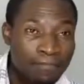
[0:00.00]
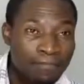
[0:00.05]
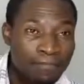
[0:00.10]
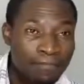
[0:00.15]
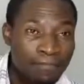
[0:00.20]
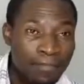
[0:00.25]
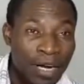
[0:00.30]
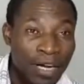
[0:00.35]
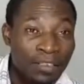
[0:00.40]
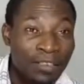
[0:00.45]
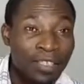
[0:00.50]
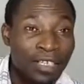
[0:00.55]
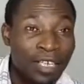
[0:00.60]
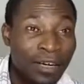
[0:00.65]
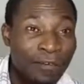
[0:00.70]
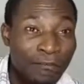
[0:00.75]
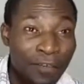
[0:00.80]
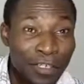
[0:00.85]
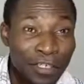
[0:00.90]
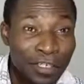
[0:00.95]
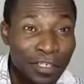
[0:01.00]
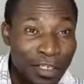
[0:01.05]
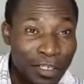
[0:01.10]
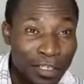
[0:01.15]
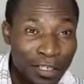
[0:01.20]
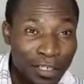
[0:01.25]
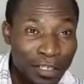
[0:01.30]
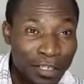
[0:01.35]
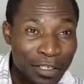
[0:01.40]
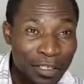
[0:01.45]
by
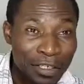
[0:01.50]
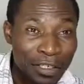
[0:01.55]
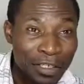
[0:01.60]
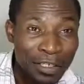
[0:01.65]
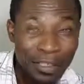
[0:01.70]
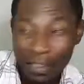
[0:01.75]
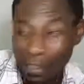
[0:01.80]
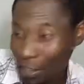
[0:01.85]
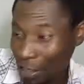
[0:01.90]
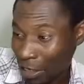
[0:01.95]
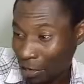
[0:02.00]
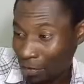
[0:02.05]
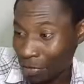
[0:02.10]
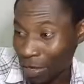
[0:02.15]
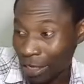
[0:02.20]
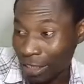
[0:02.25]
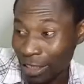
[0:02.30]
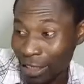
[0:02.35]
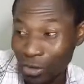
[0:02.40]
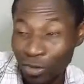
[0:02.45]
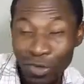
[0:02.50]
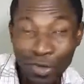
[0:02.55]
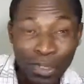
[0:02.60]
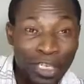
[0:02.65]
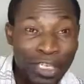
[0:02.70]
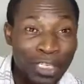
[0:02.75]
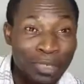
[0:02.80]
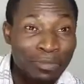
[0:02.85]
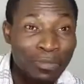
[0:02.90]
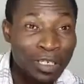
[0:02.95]
selfishness, by
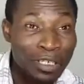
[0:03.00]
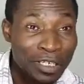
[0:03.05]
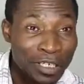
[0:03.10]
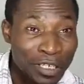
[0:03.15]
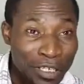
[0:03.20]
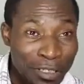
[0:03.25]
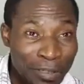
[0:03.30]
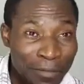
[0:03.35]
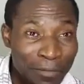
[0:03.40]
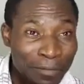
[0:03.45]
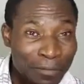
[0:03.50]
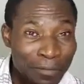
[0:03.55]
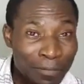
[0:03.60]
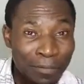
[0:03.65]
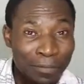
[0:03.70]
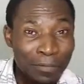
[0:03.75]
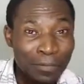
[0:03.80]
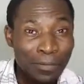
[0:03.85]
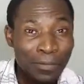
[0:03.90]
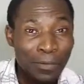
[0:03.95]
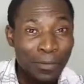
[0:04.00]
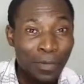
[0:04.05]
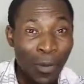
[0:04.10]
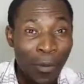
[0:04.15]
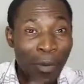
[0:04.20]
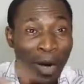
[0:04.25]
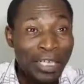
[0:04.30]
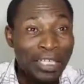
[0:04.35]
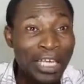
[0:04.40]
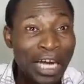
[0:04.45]
dishonest means, no
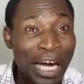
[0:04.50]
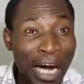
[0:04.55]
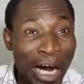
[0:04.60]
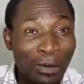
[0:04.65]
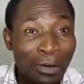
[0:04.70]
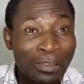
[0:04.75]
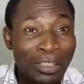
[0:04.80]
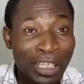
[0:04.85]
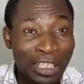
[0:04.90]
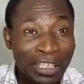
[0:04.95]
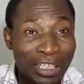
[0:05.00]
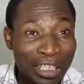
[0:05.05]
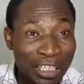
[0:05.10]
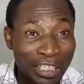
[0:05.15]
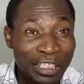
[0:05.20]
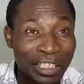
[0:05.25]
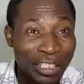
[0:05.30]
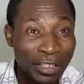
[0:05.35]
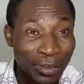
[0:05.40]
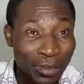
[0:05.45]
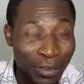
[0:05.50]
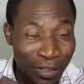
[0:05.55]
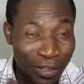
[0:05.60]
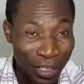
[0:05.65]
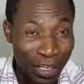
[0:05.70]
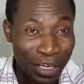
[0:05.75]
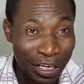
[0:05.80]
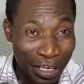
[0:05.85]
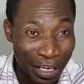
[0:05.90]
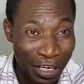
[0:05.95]
matter how gigantic you
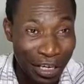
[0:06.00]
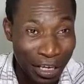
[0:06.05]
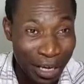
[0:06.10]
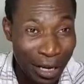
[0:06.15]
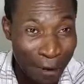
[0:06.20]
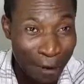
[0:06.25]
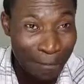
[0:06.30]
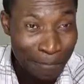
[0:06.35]
think they are,